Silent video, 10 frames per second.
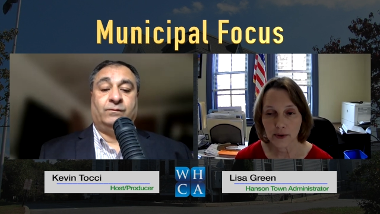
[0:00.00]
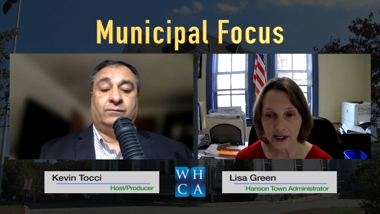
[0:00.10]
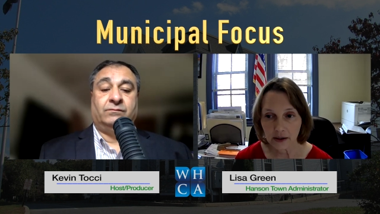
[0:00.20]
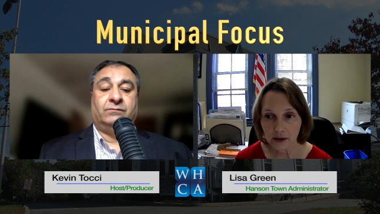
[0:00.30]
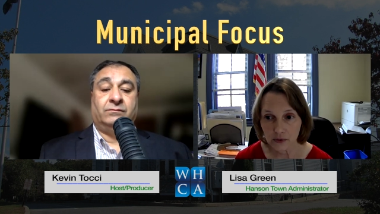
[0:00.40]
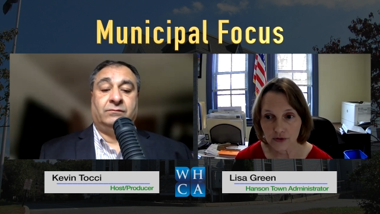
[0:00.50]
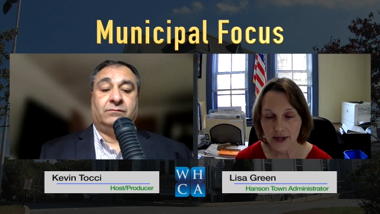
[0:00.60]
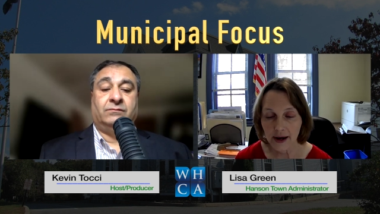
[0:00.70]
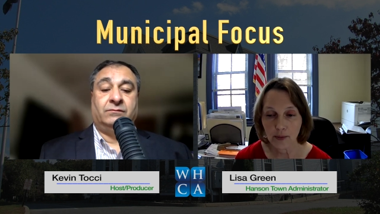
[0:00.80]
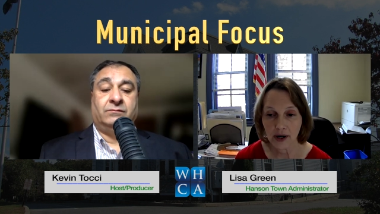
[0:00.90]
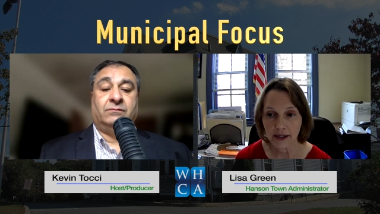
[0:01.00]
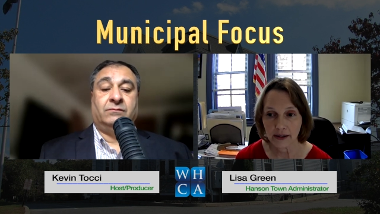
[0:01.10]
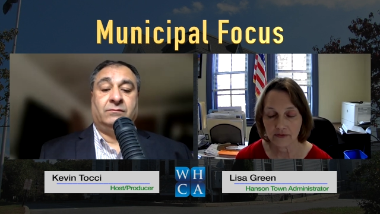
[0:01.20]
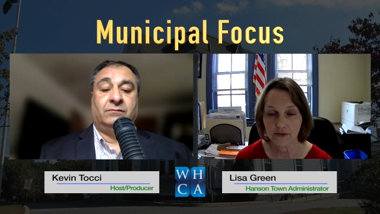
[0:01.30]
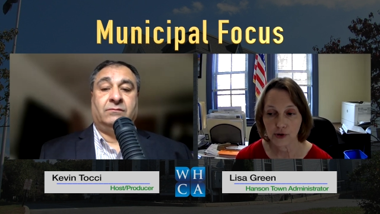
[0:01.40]
Speaker 1: we can use that
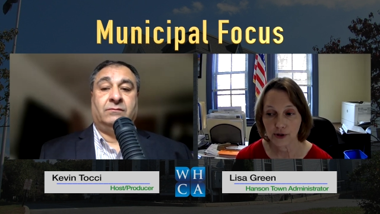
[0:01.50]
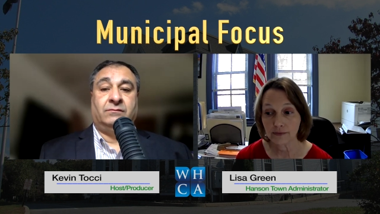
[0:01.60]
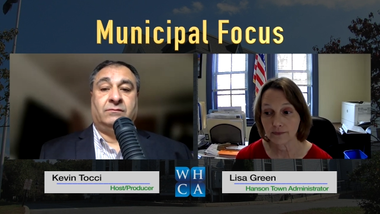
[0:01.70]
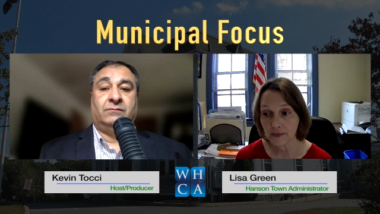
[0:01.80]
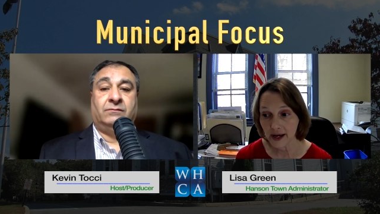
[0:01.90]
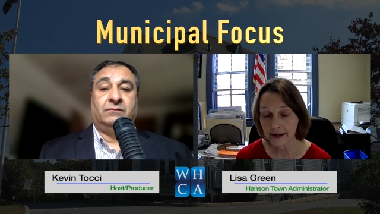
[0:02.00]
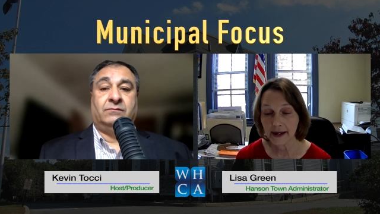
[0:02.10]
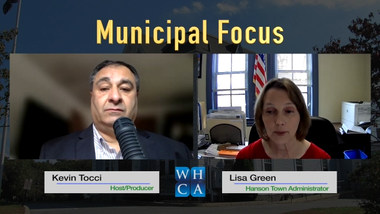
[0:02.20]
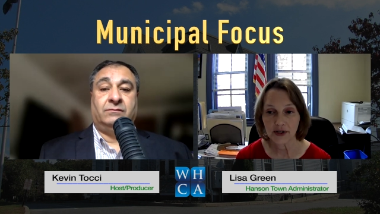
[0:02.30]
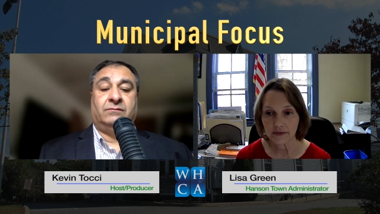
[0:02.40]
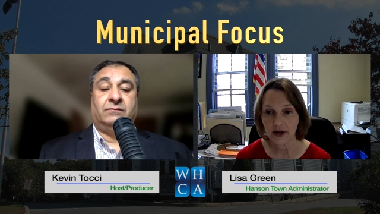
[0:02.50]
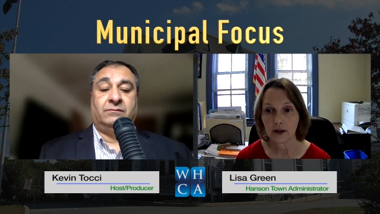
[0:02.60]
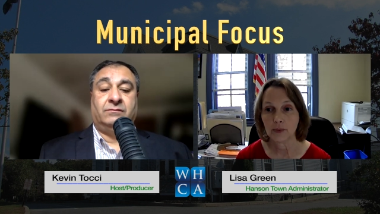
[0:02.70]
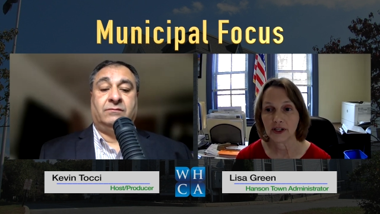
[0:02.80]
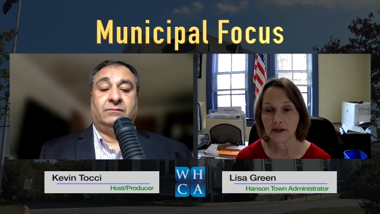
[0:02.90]
money for economic
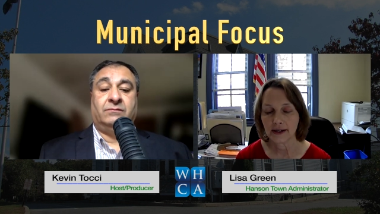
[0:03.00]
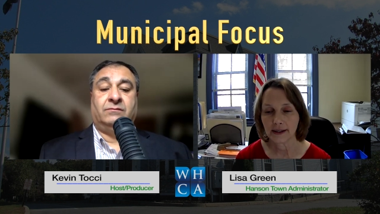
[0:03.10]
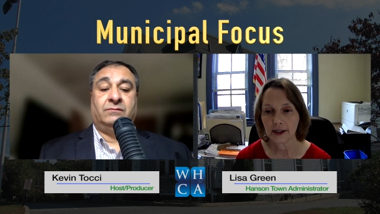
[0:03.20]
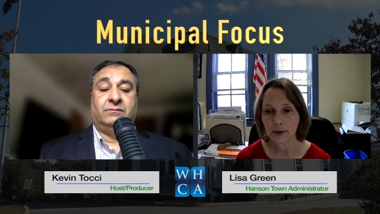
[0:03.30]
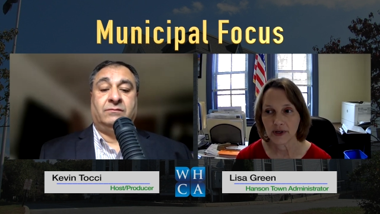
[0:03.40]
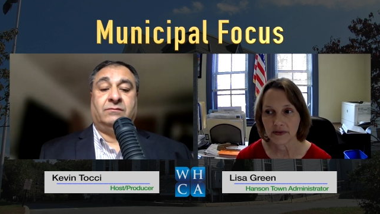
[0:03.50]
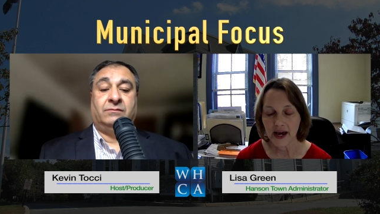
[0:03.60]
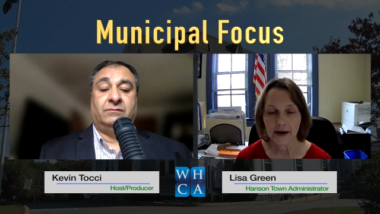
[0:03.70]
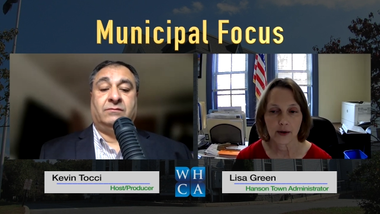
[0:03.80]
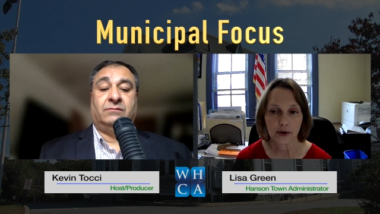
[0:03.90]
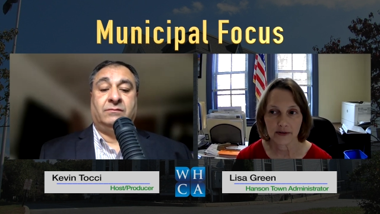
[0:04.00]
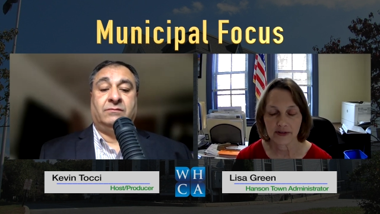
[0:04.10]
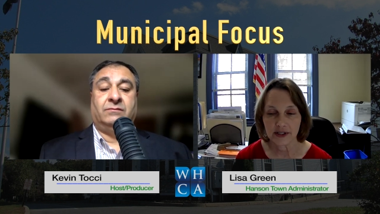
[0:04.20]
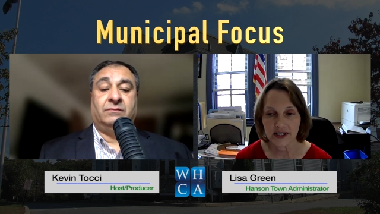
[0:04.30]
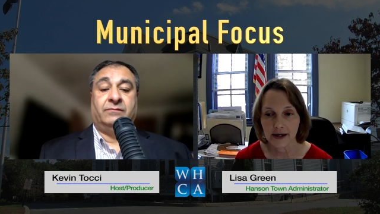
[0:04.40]
development um, in that area
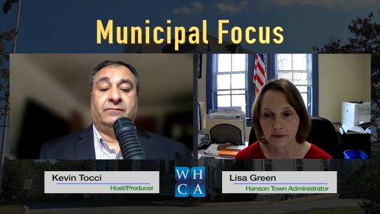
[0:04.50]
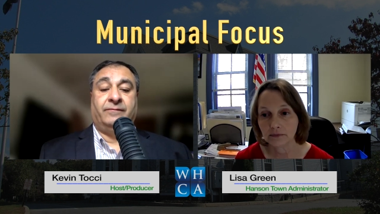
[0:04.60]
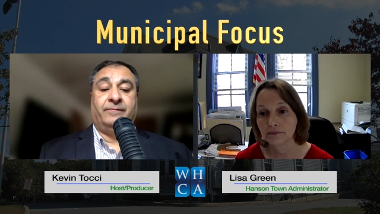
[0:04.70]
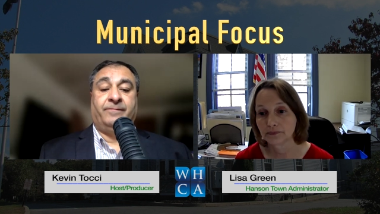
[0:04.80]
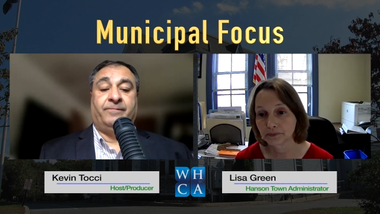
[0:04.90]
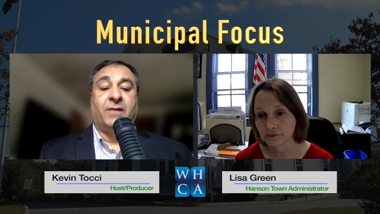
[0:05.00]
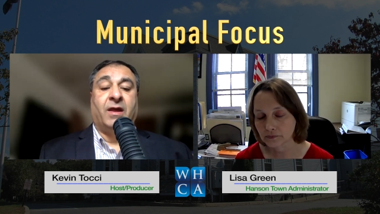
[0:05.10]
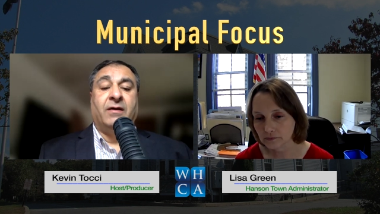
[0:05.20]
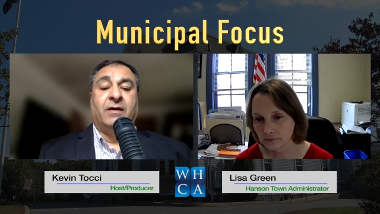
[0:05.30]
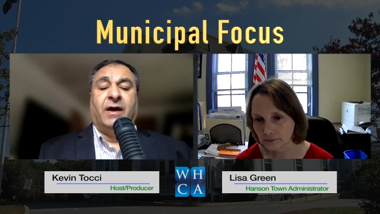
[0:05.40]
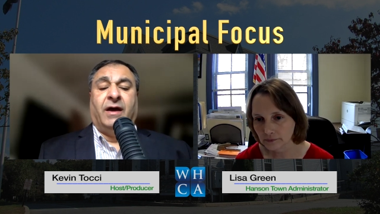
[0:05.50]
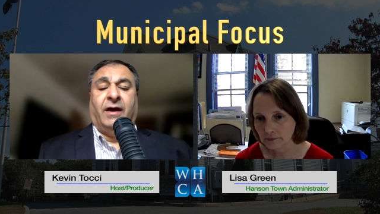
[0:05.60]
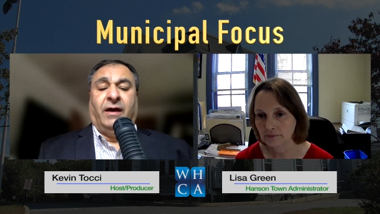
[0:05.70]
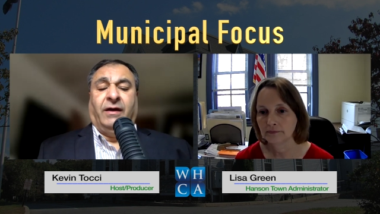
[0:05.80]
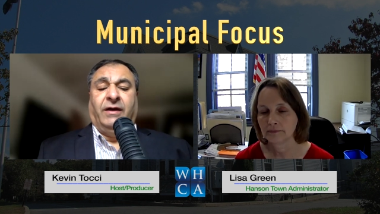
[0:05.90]
for the town.
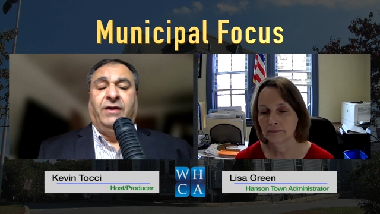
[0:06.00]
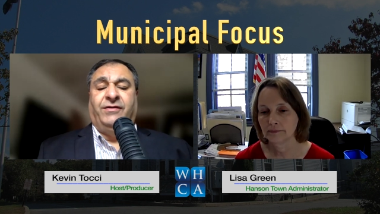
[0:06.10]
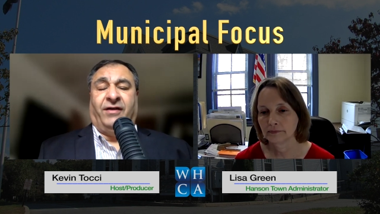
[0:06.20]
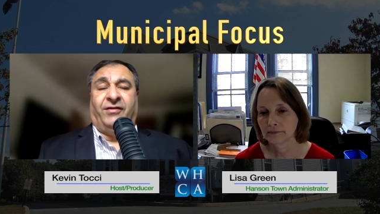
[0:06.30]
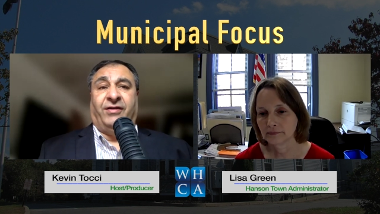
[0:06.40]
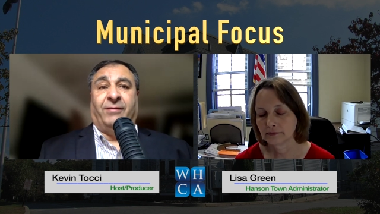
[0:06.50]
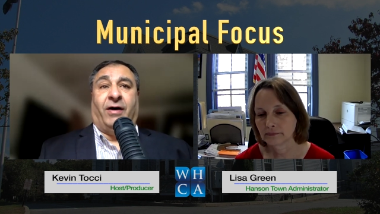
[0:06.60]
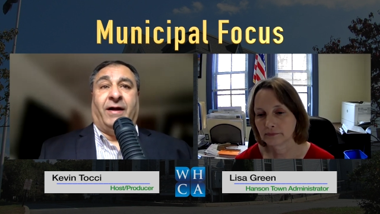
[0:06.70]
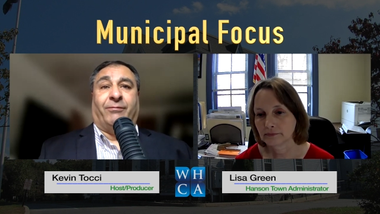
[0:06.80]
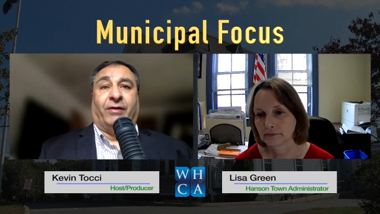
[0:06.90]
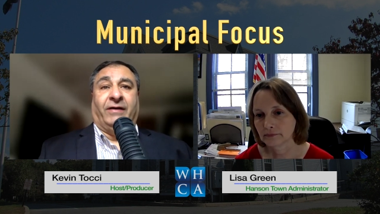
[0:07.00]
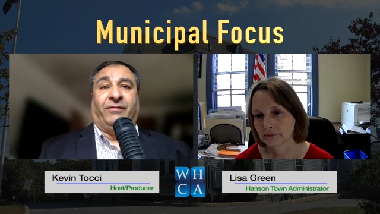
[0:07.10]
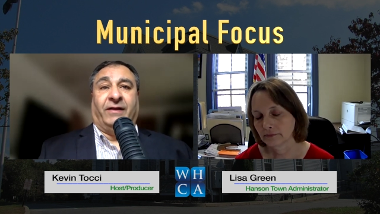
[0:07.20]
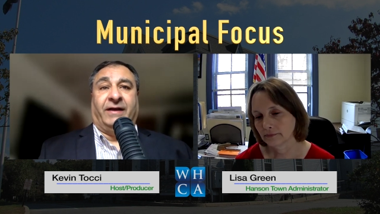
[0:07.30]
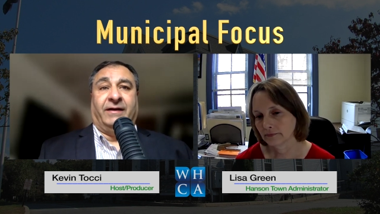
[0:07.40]
Speaker 2: You touched upon it
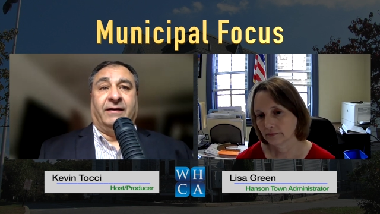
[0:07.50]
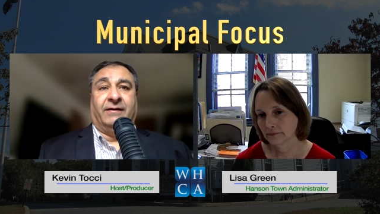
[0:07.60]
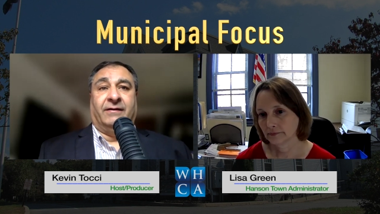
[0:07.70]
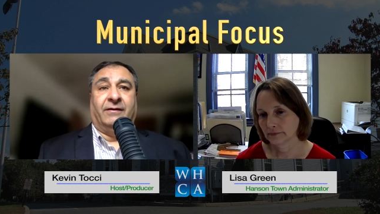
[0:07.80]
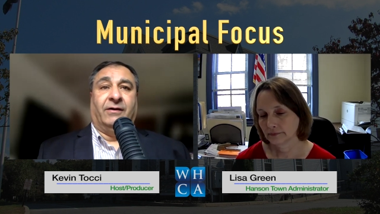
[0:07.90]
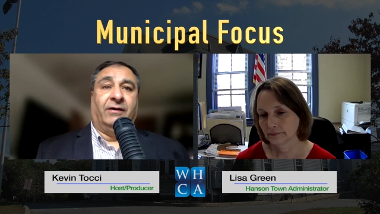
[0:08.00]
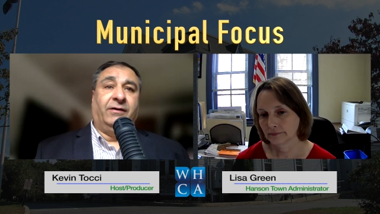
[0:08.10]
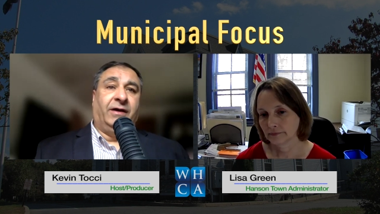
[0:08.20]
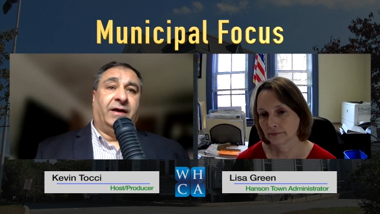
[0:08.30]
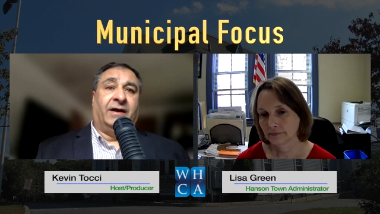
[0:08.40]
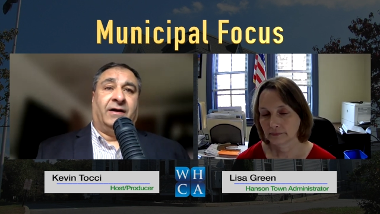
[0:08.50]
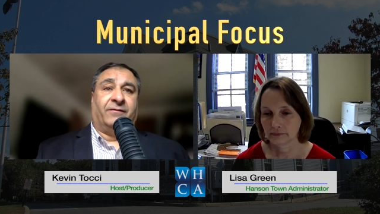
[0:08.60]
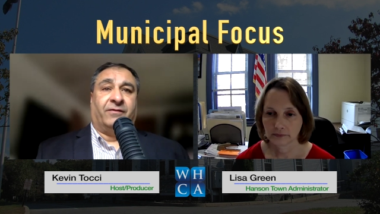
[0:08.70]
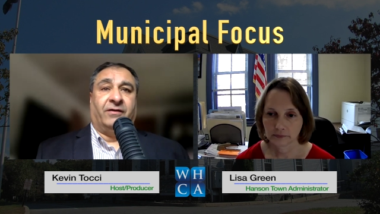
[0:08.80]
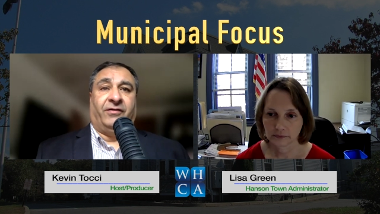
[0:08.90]
briefly uh, in our
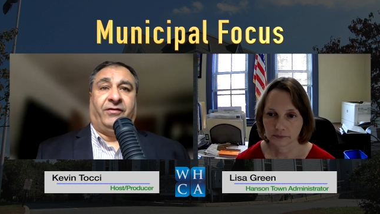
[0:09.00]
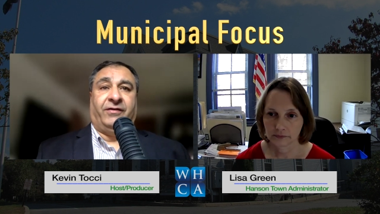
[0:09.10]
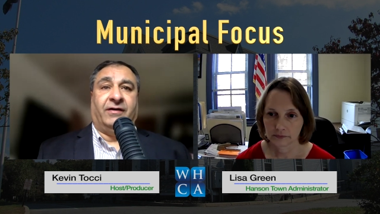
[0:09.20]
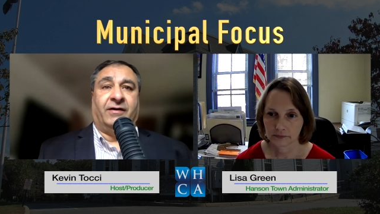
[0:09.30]
first uh,